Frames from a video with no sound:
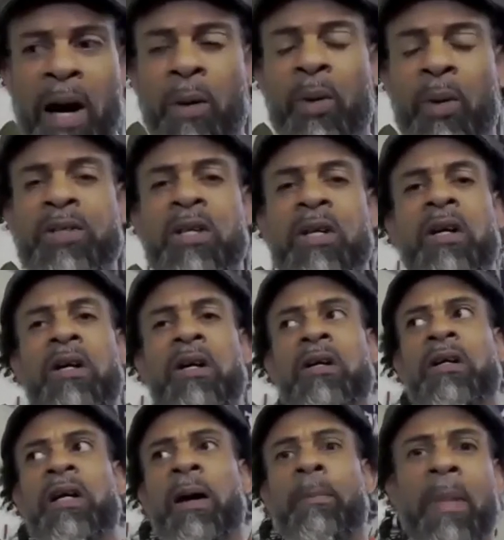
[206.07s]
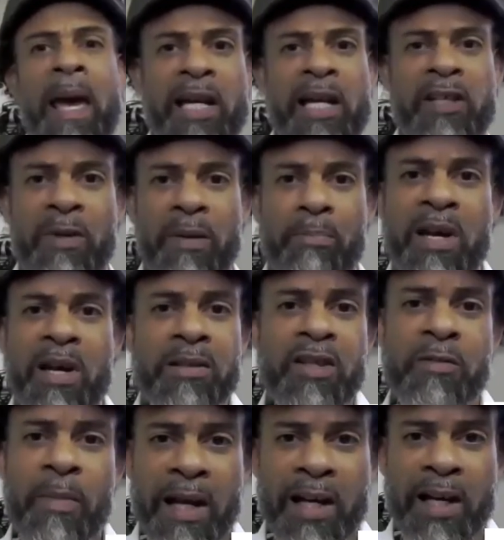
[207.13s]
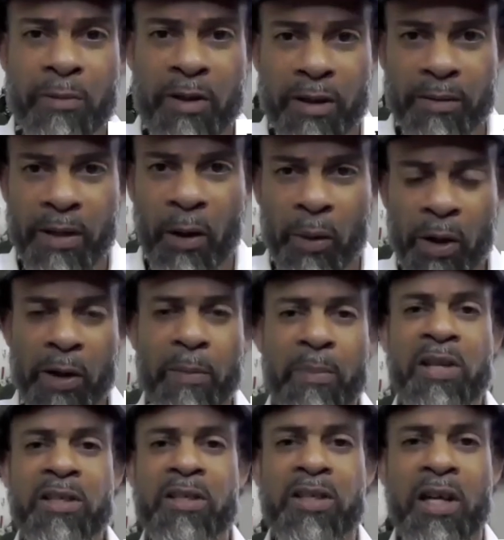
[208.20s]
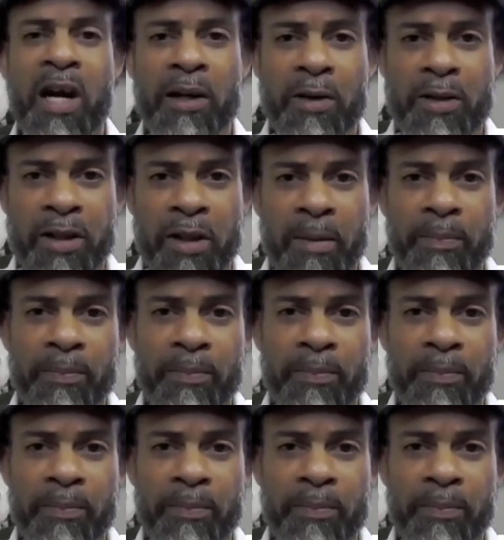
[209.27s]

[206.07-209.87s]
was a business management. I went on a business scholarship.